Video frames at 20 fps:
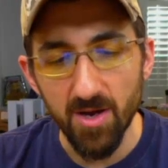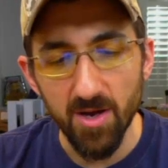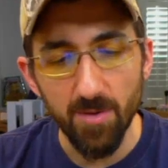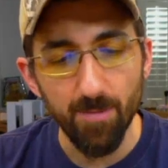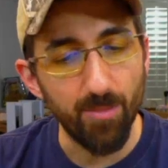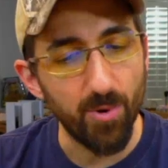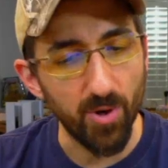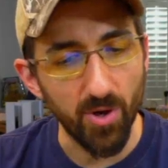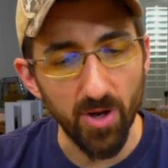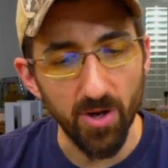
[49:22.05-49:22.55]

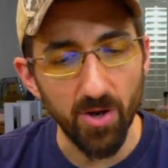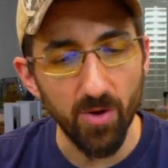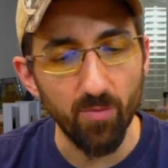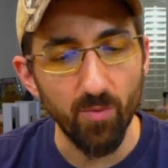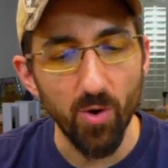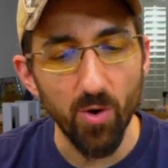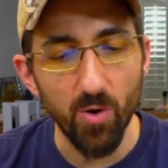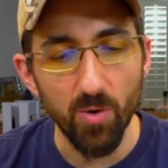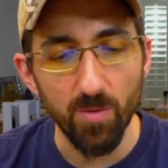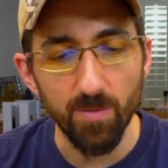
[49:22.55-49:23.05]
put on a
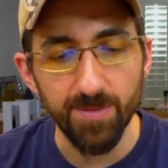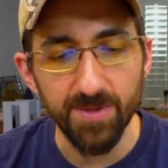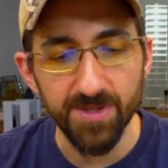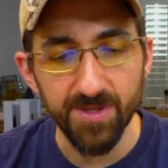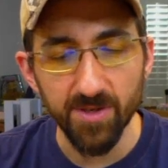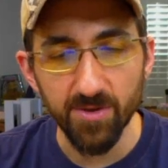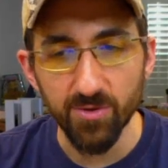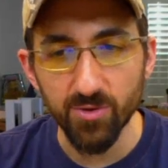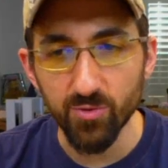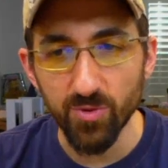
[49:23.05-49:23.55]
robe
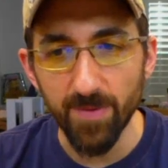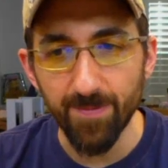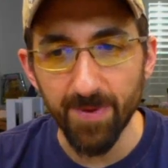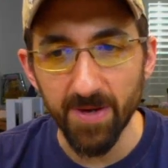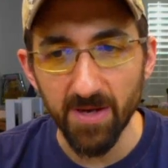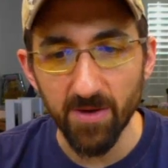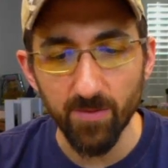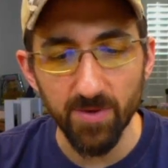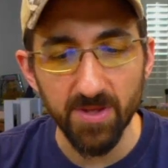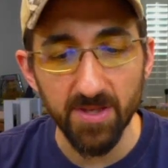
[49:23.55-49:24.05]
still dripping
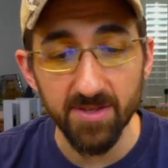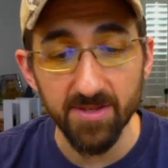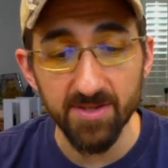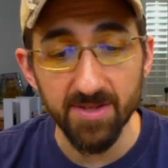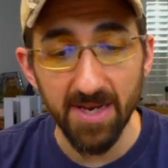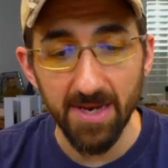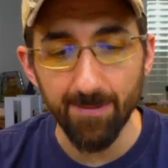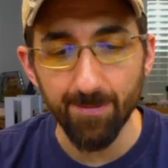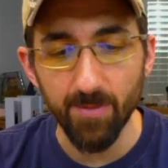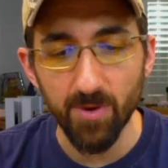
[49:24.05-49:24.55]
with the
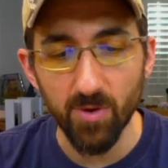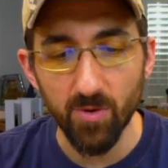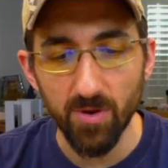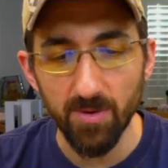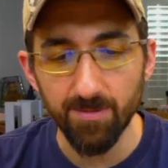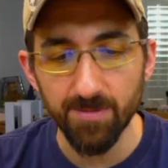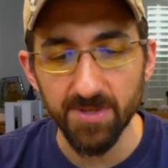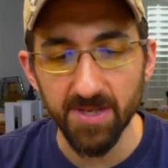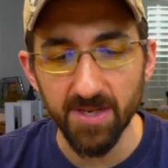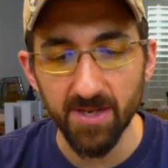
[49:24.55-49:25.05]
same
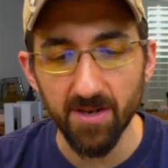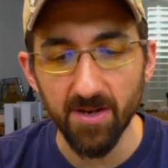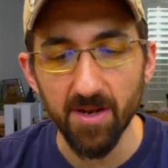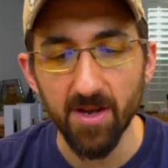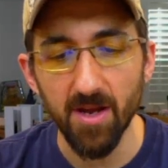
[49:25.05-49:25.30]
crimson,